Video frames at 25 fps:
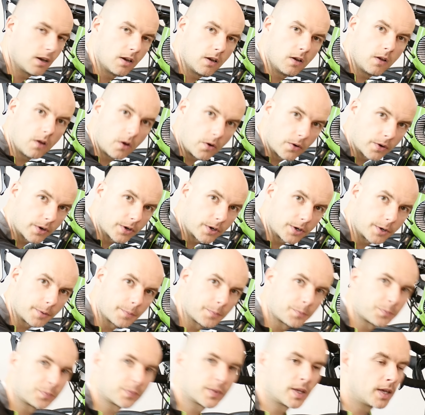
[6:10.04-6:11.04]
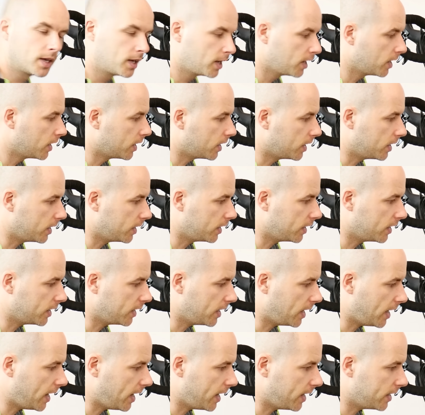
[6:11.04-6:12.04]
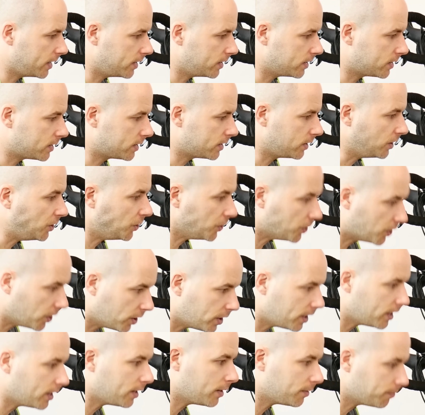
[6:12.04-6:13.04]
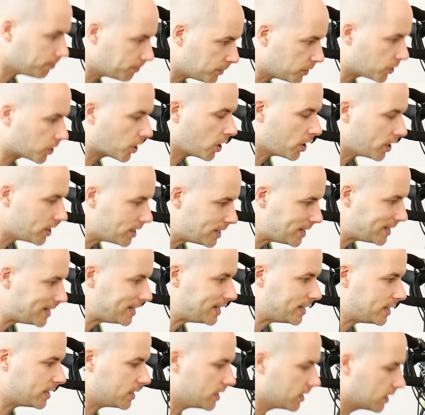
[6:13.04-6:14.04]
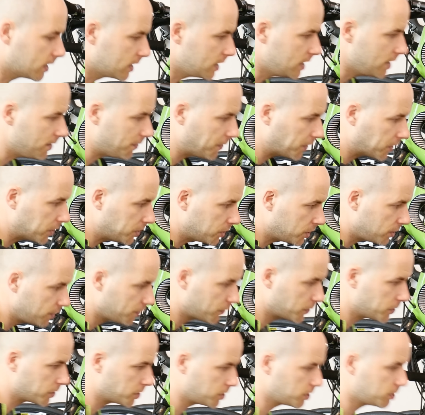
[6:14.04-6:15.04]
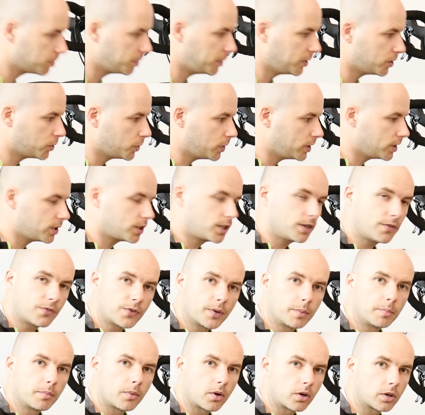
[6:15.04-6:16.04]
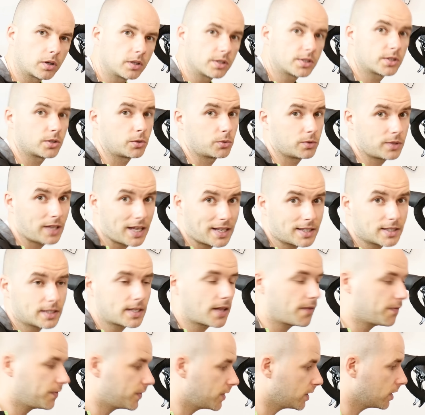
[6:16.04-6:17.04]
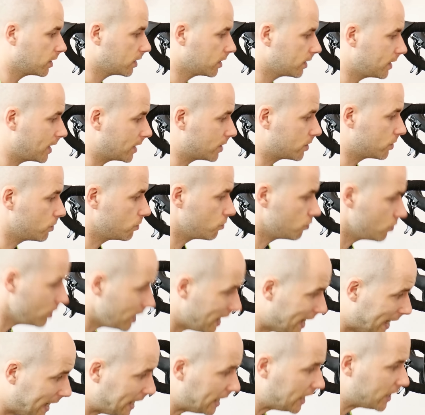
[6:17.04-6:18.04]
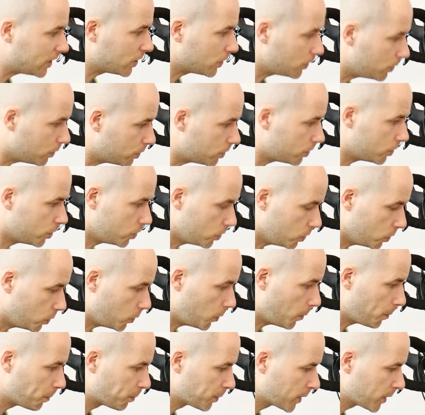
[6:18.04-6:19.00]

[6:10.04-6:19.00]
longer. And you're gonna see significant differences between different models, so that's something that's really good to